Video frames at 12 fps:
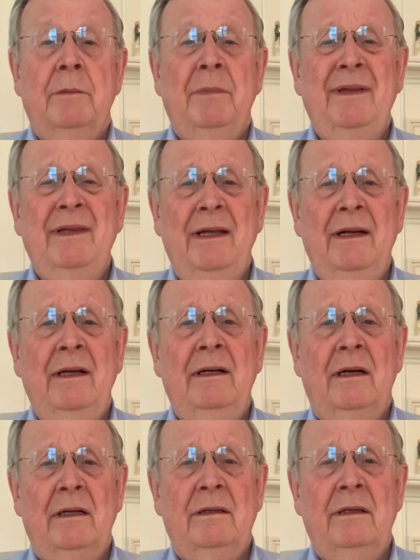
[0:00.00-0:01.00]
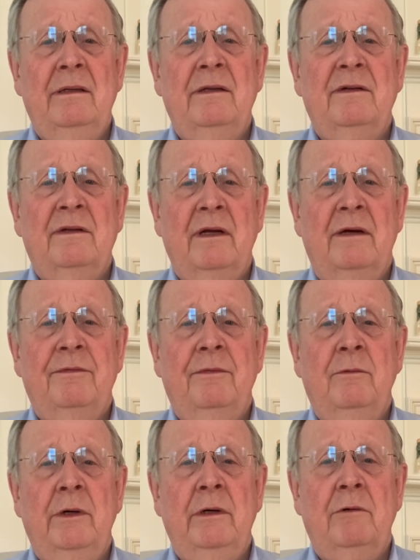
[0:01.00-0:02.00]
But then I got to this stuff
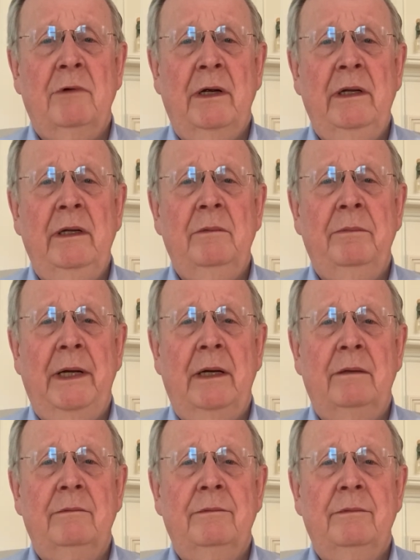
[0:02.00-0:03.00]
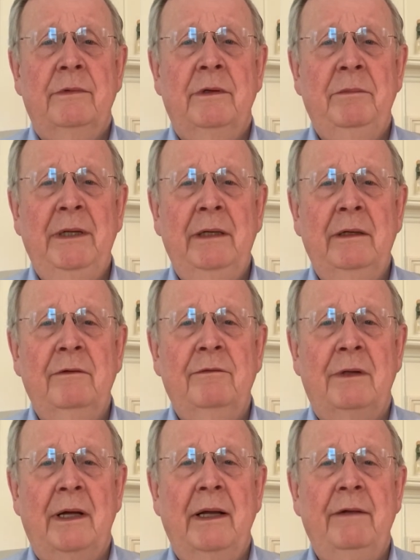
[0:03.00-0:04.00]
where you're writing about the meaning of
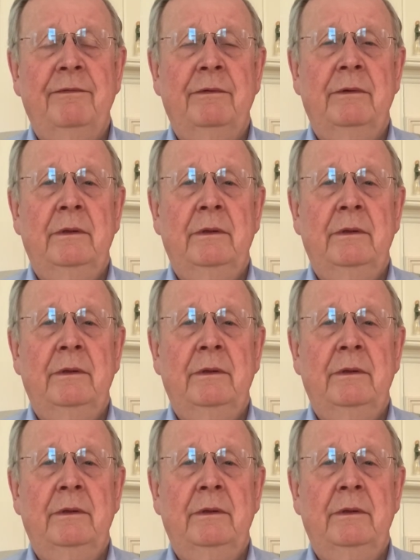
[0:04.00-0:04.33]
life,